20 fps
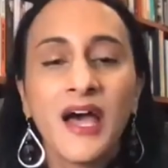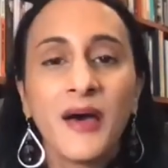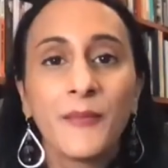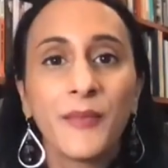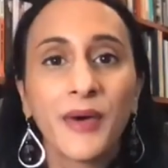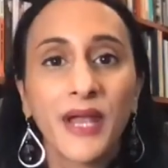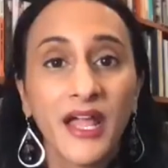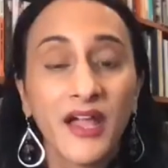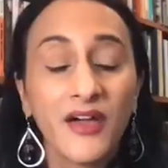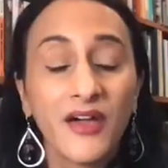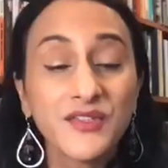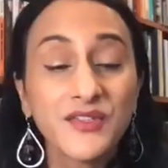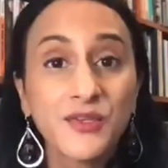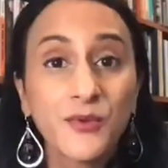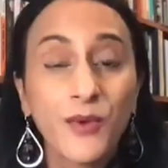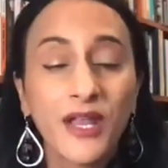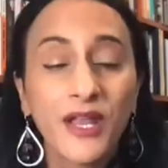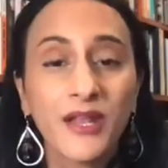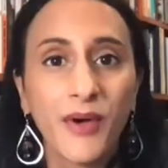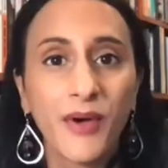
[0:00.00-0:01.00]
But I also
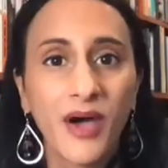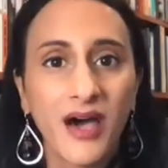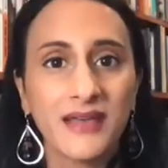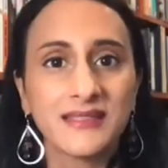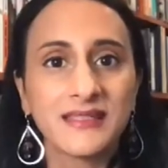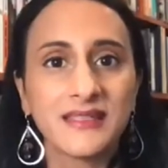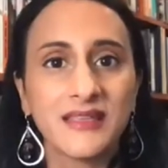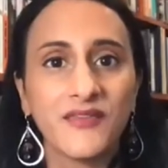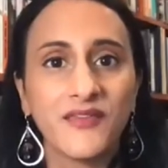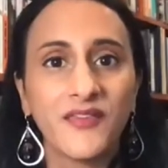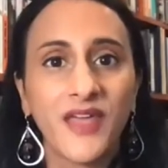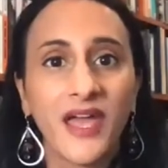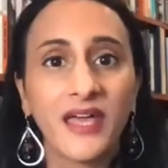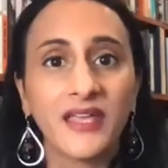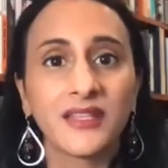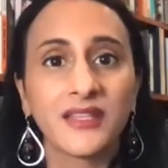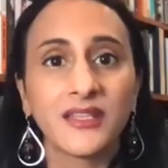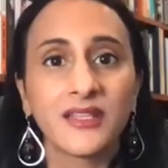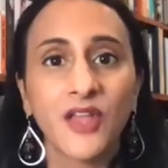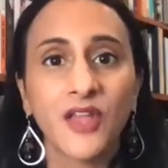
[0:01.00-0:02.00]
want to posit that
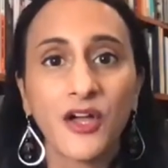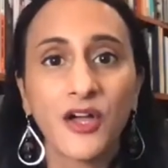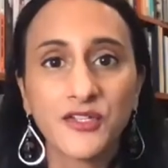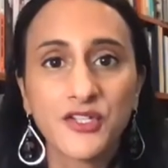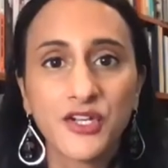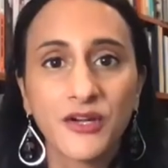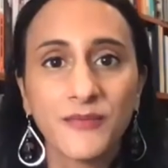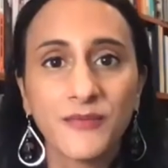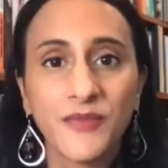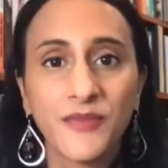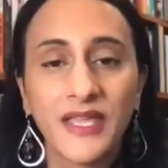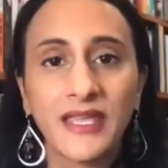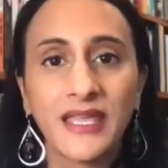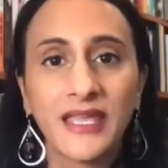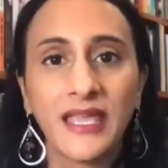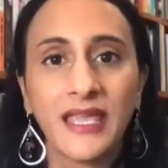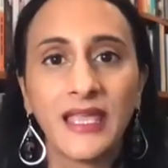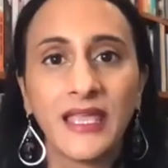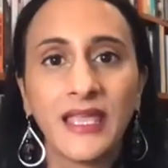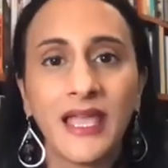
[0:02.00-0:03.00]
long term
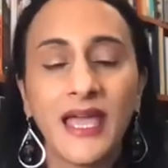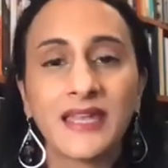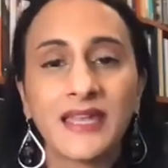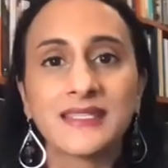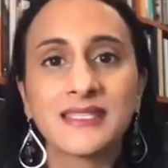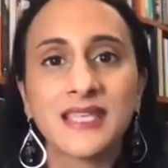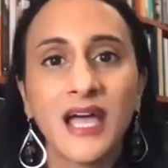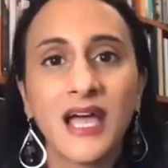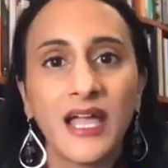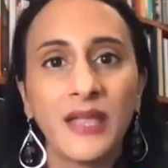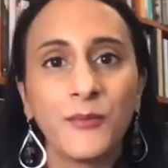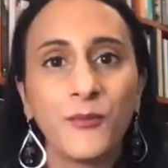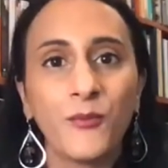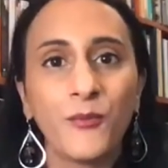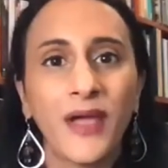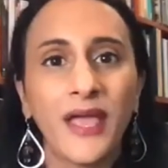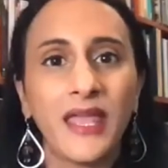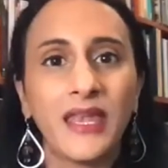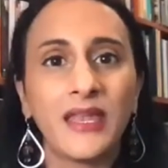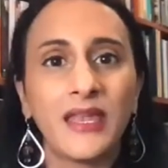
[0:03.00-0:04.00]
thinking at a time
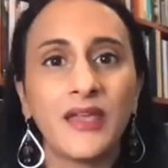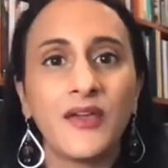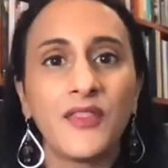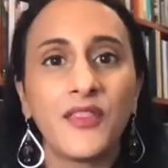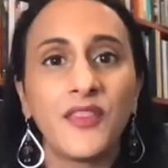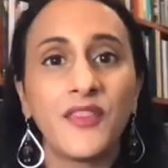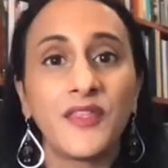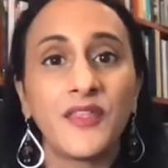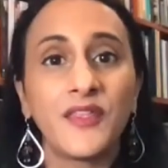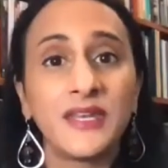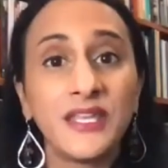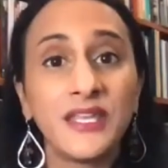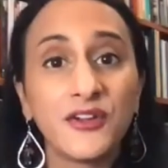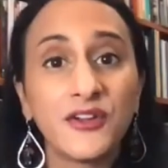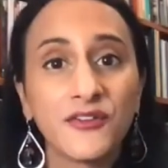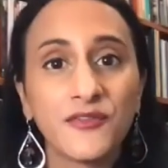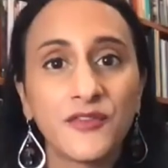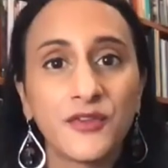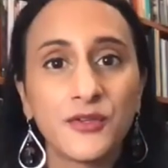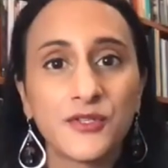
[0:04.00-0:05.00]
when the near
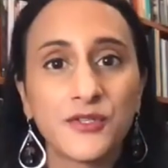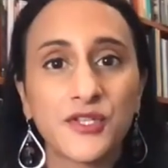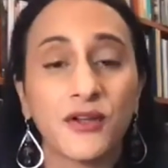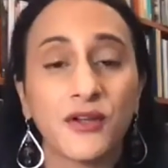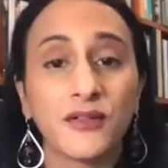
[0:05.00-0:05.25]
future